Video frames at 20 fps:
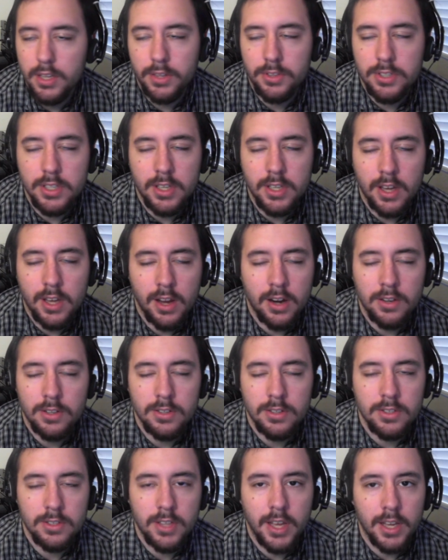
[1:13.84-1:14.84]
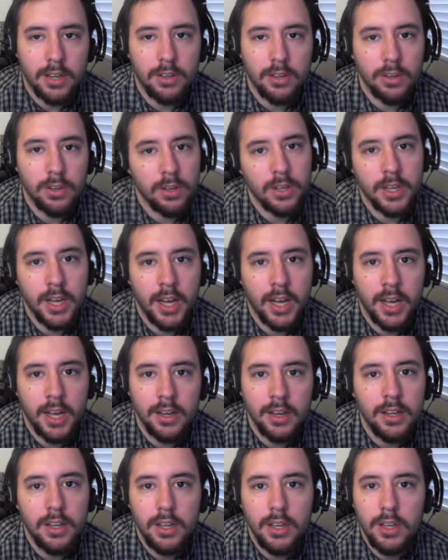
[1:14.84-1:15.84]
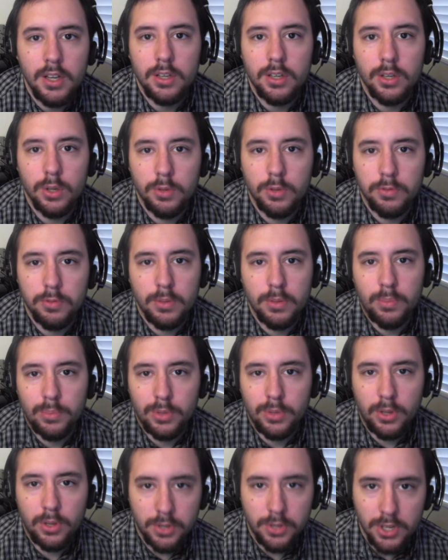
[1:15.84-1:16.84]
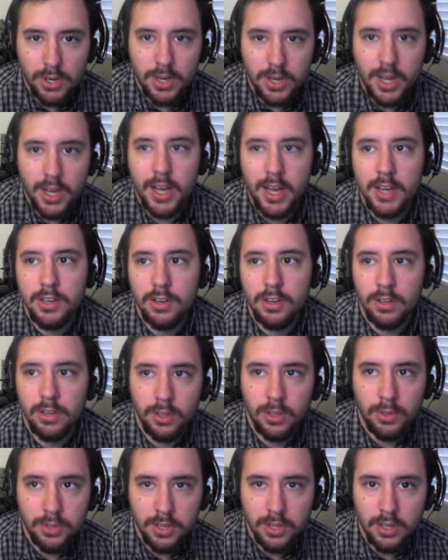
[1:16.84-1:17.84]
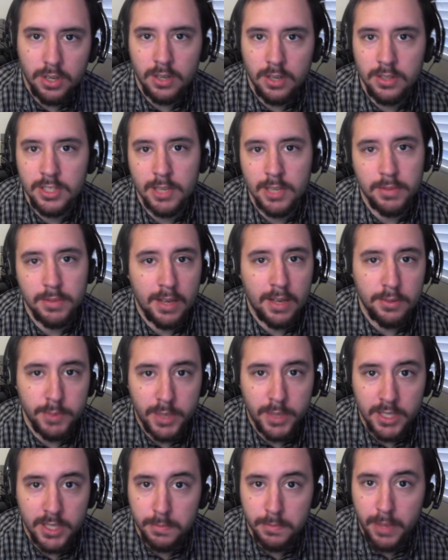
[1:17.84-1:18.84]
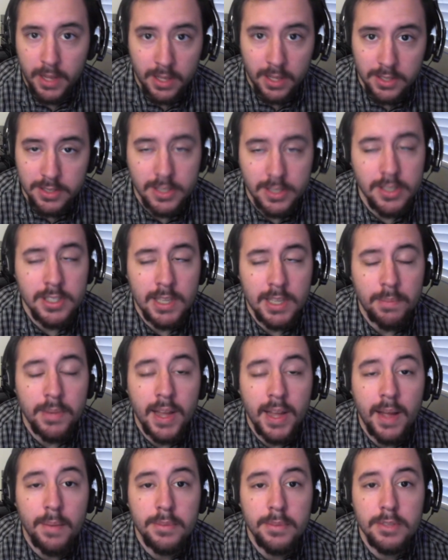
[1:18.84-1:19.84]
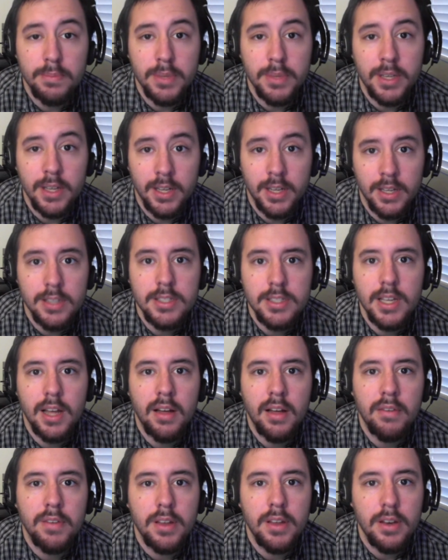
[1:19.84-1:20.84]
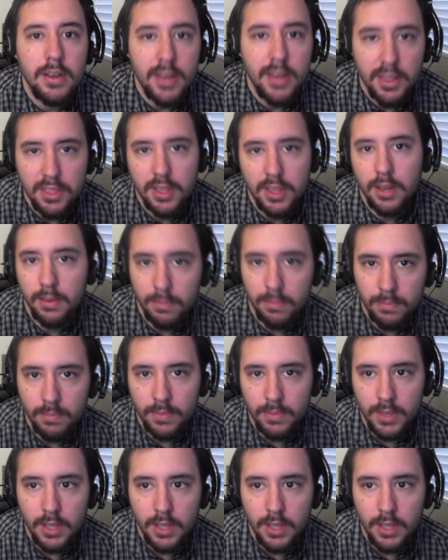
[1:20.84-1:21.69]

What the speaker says: You'll see characters like Urgot go from low tier to high tier to low tier, sometimes because of balances, sometimes because of nothing.